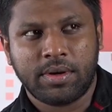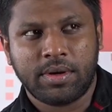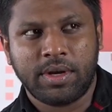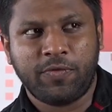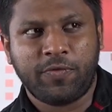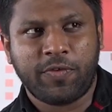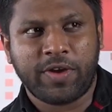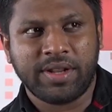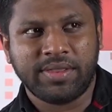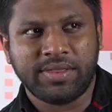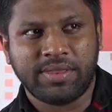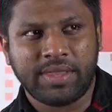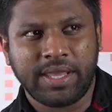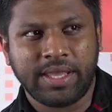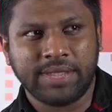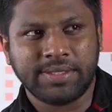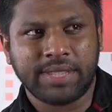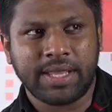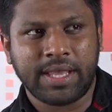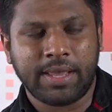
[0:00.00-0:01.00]
Different
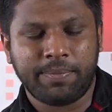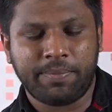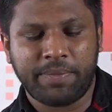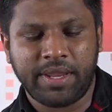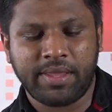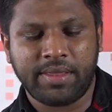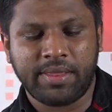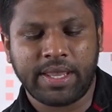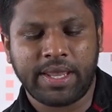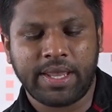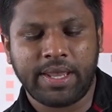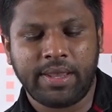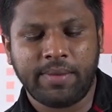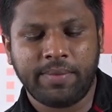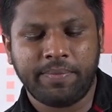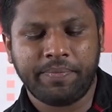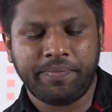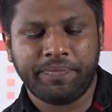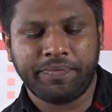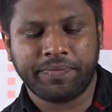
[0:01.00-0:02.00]
things happening
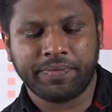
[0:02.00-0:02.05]
there,